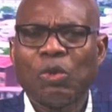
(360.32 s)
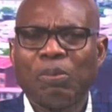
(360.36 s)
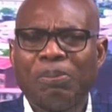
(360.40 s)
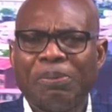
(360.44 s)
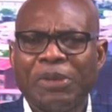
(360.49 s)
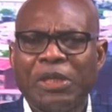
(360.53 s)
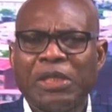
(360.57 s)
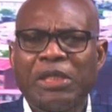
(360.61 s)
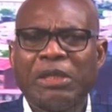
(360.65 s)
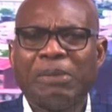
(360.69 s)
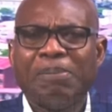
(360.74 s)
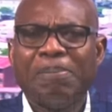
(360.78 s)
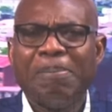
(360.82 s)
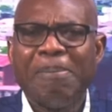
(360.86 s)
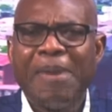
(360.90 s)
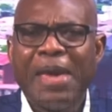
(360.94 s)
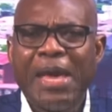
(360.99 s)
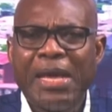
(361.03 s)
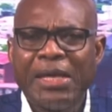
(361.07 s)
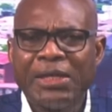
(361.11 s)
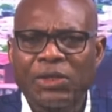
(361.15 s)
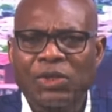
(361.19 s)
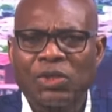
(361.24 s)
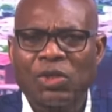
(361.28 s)
to be the
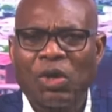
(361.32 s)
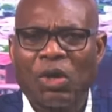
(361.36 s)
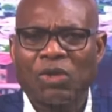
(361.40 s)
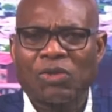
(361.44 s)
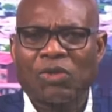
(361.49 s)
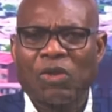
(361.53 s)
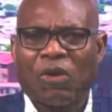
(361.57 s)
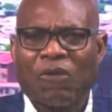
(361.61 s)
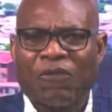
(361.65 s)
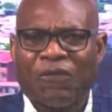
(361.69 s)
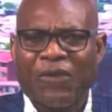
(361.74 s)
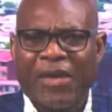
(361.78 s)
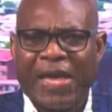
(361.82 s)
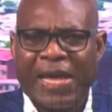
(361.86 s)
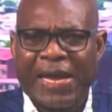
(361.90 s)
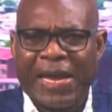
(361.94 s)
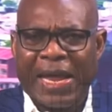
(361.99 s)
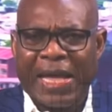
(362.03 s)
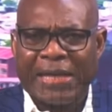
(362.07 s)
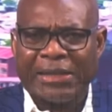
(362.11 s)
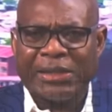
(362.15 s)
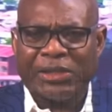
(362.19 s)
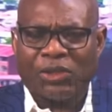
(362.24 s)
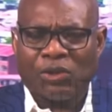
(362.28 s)
main source of
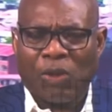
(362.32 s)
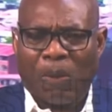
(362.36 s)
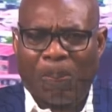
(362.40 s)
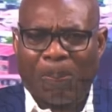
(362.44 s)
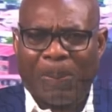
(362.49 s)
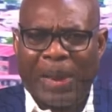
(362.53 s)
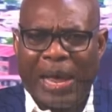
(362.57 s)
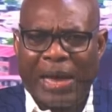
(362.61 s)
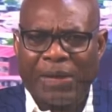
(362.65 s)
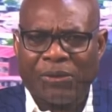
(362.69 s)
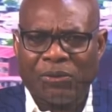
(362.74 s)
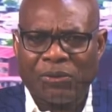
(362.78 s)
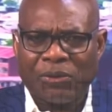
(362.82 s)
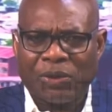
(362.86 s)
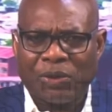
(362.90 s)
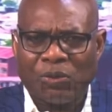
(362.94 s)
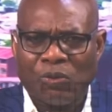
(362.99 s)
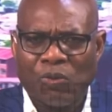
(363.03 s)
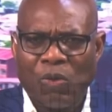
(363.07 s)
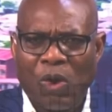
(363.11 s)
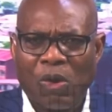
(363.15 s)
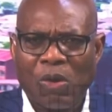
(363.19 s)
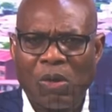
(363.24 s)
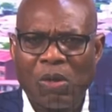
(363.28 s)
energy supply to the
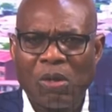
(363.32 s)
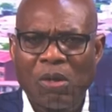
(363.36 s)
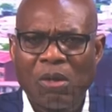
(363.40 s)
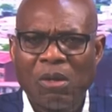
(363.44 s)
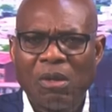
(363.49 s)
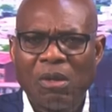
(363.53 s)
world,